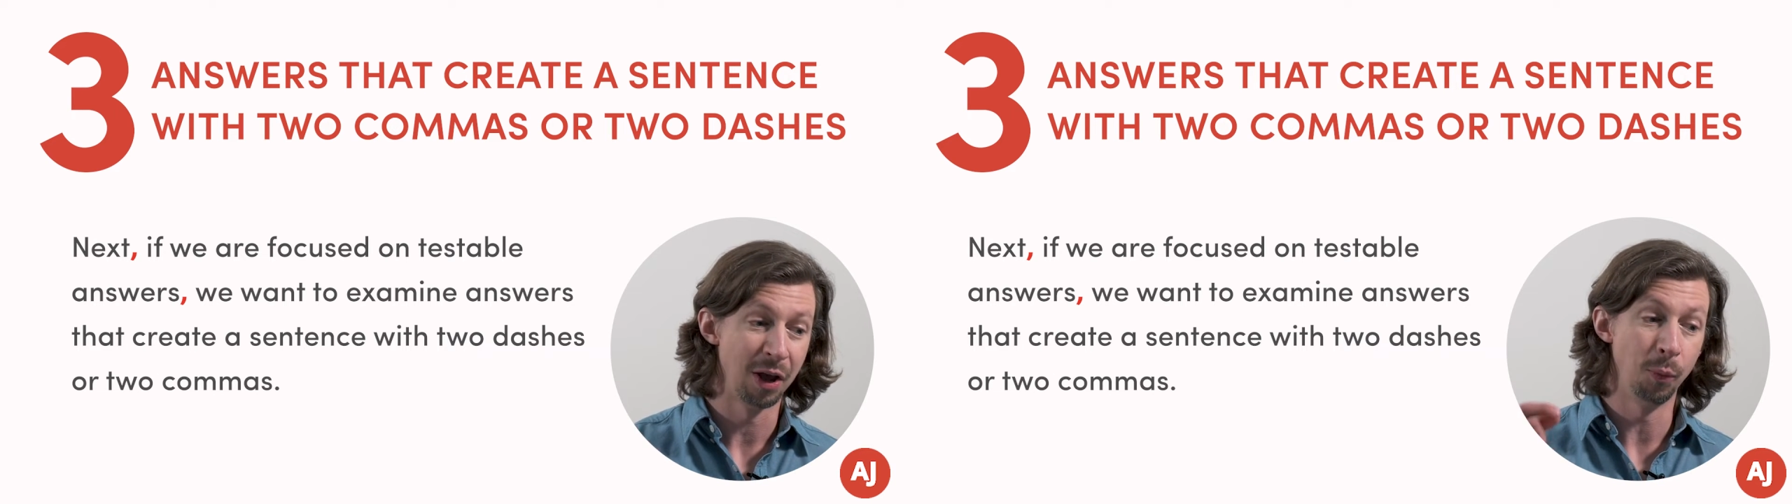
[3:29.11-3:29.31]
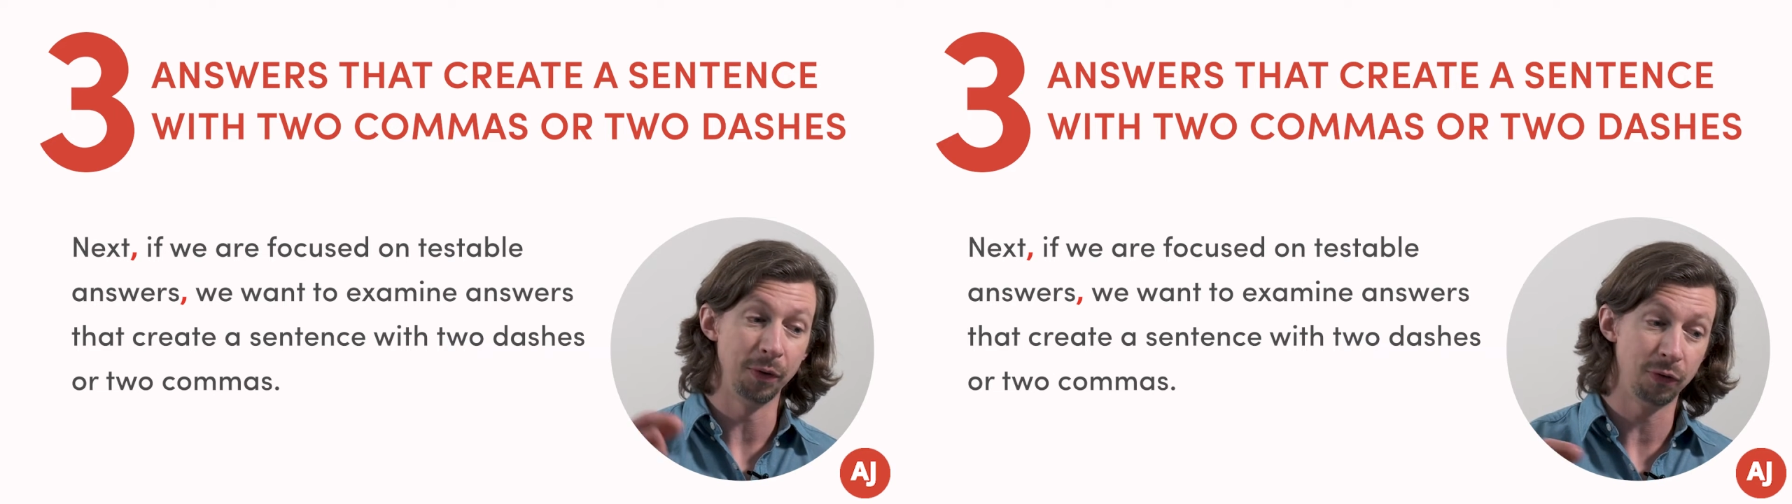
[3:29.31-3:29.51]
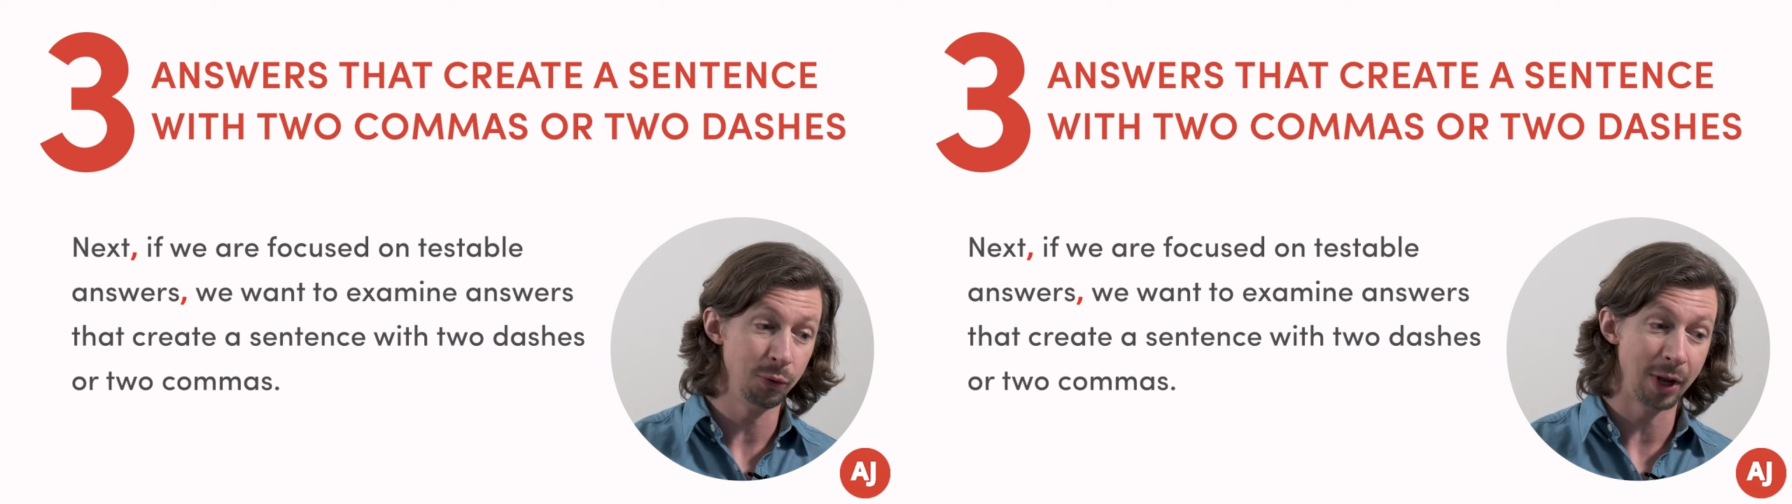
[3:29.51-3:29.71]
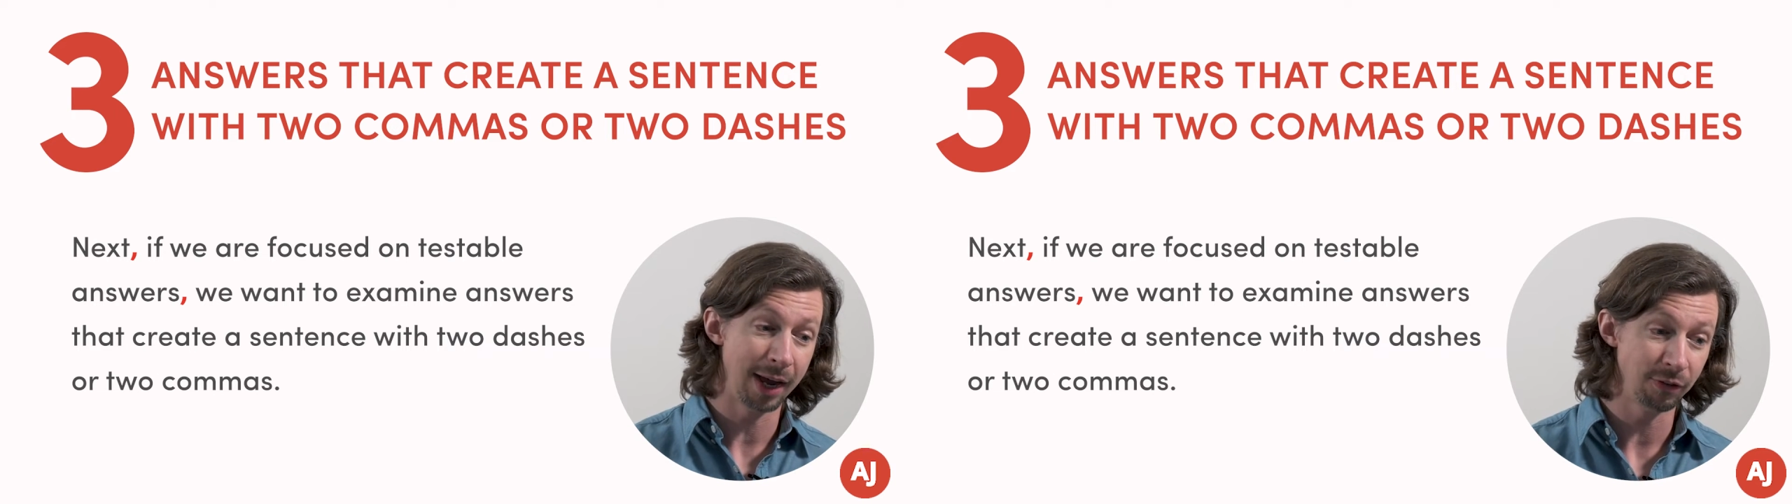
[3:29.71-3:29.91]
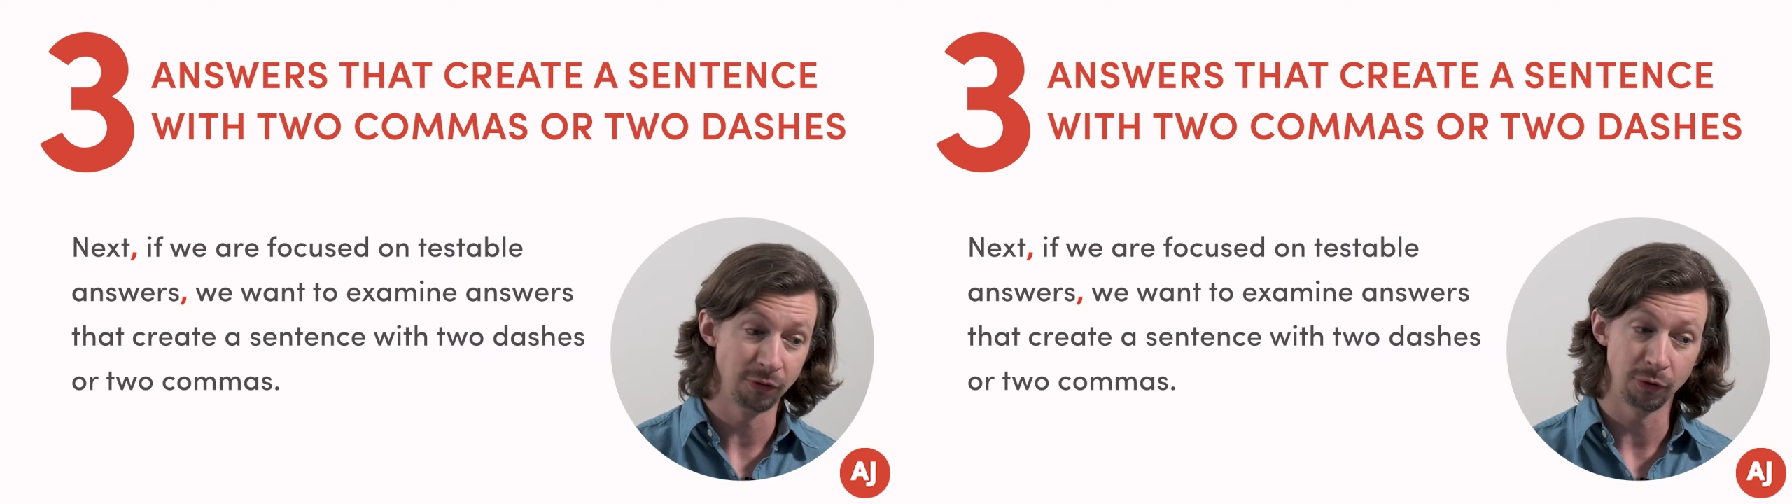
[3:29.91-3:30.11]
with 2
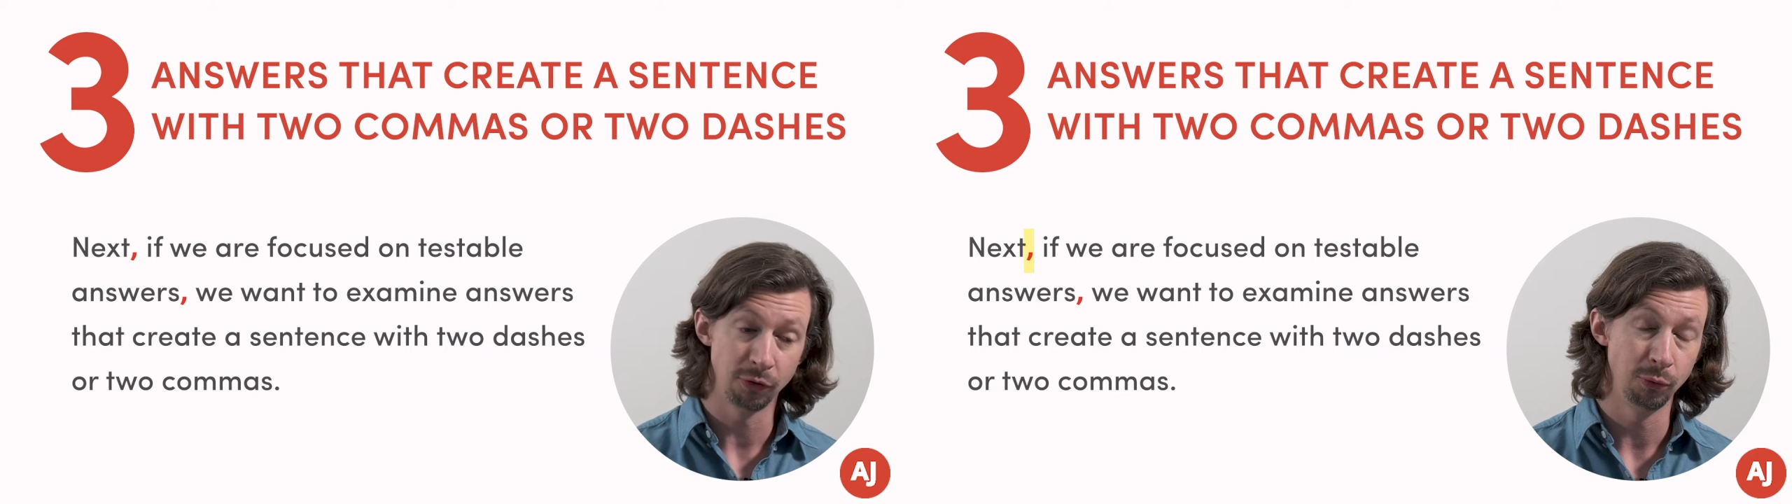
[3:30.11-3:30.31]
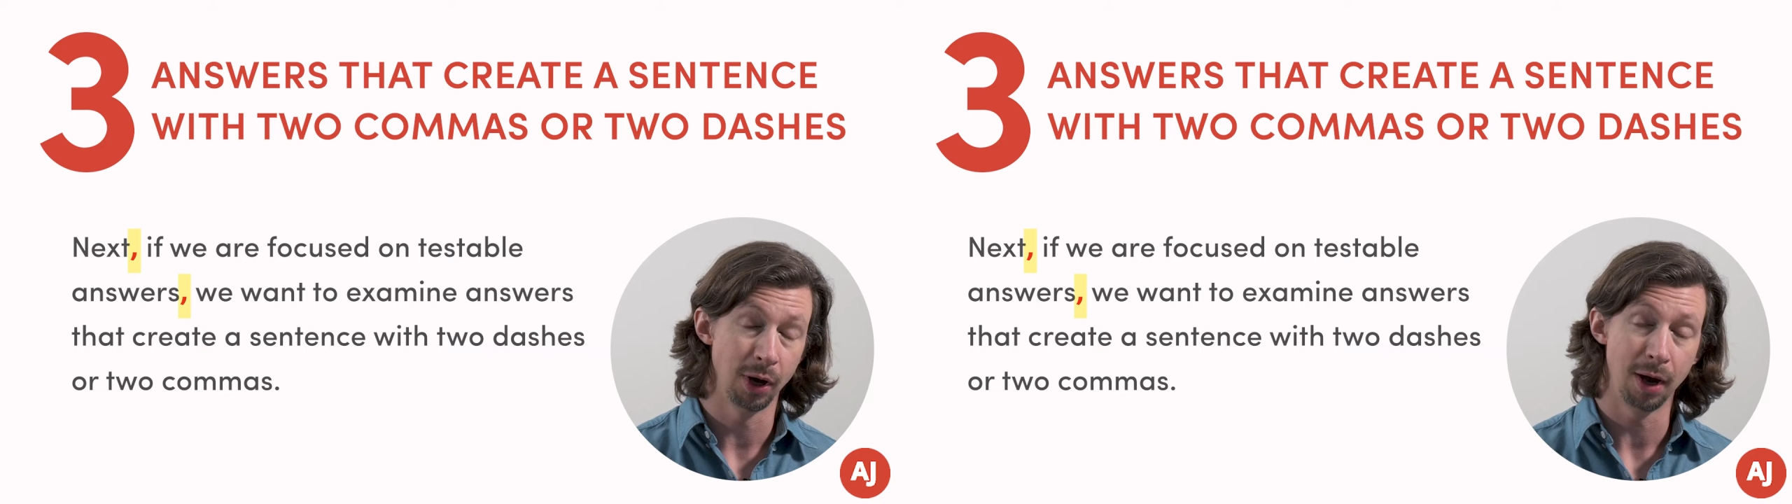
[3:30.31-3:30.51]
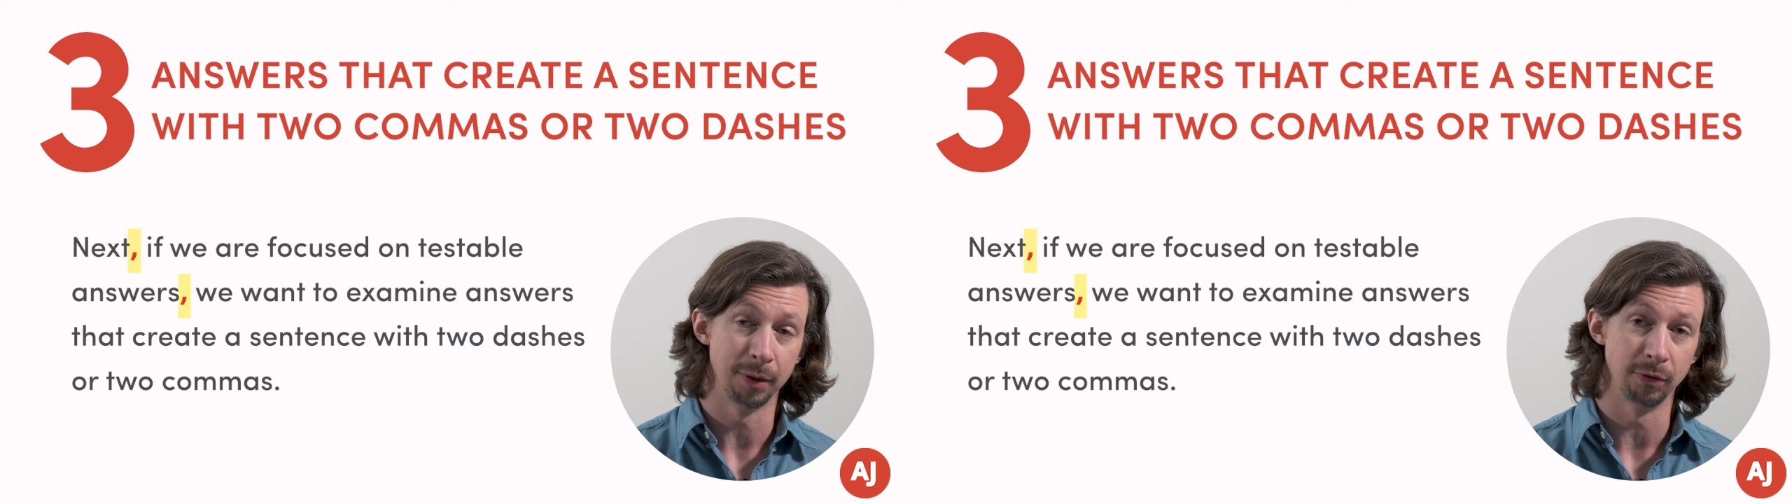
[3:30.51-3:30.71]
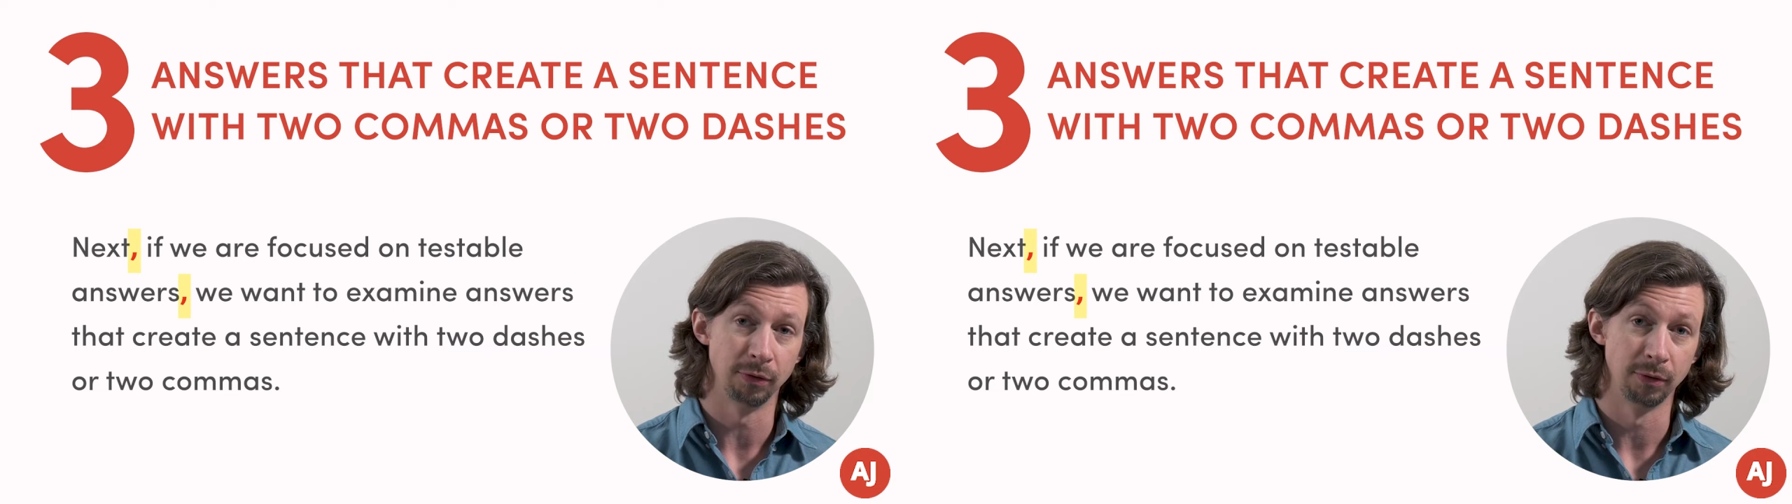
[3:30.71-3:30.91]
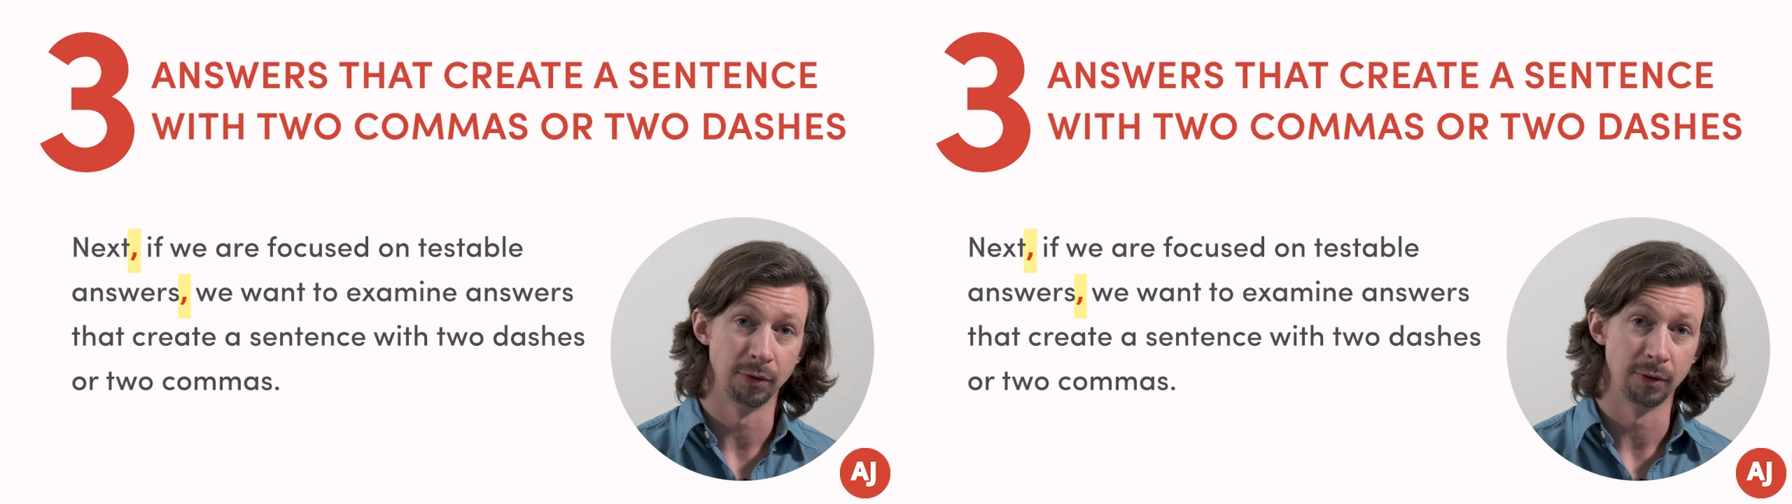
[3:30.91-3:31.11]
dashes or 2 commas.